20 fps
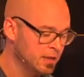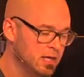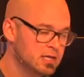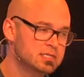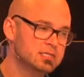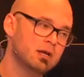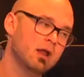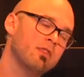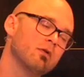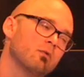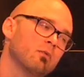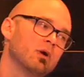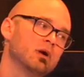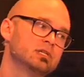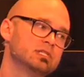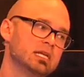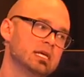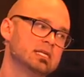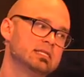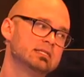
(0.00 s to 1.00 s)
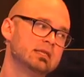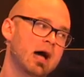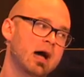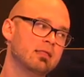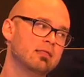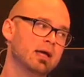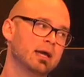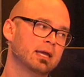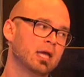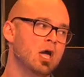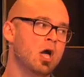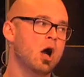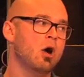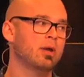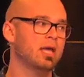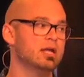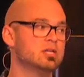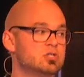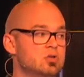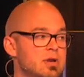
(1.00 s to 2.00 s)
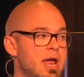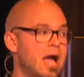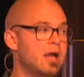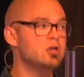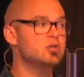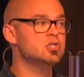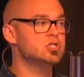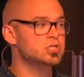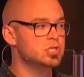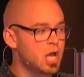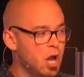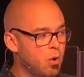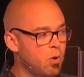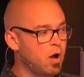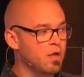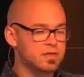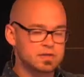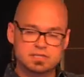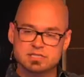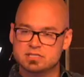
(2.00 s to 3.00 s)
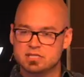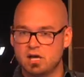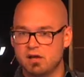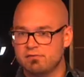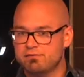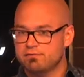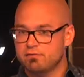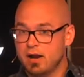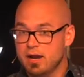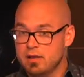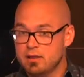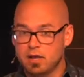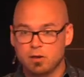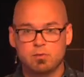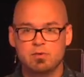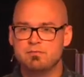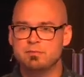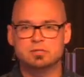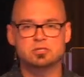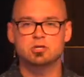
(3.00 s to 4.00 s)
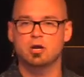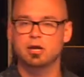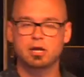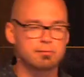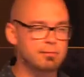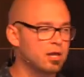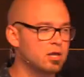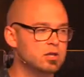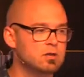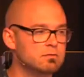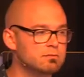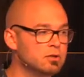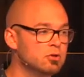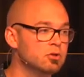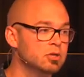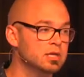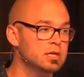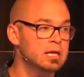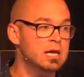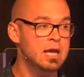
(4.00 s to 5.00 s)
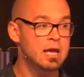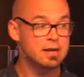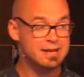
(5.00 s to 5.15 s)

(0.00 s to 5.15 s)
See, in other words, it's not like, okay, so now you just know all this stuff, right? Like, we've been talking about humility.